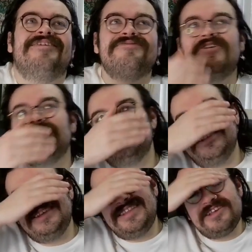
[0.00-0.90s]

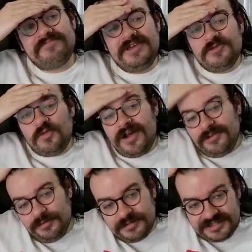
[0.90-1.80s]
unfortunately, this means
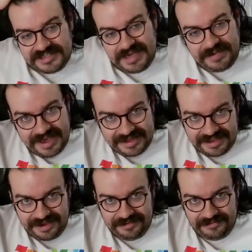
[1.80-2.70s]
Willow's TBS
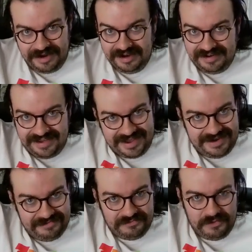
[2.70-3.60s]
title reign,
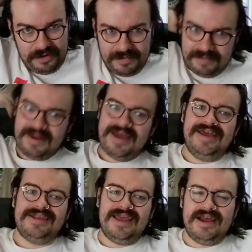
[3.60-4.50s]
and in my
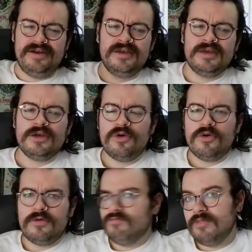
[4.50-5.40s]
head canon,
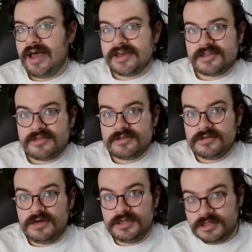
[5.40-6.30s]
lasts
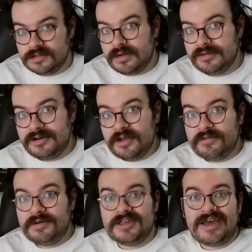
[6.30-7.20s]
until Double or
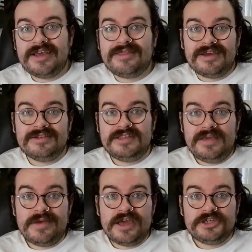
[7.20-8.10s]
Nothing because I think the
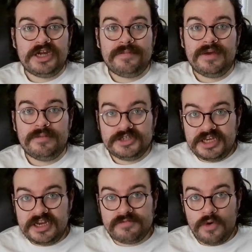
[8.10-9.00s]
TBS champion
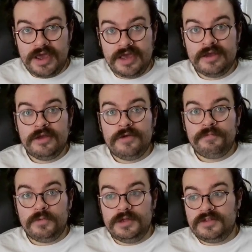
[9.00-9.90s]
Mercedes Moné
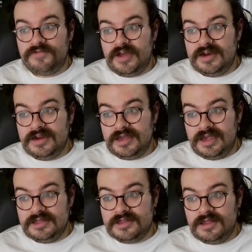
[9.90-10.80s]
will defend
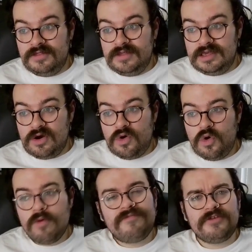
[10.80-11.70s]
against the
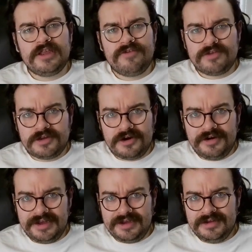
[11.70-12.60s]
hopefully
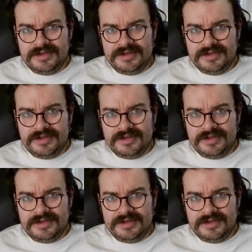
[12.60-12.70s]
returning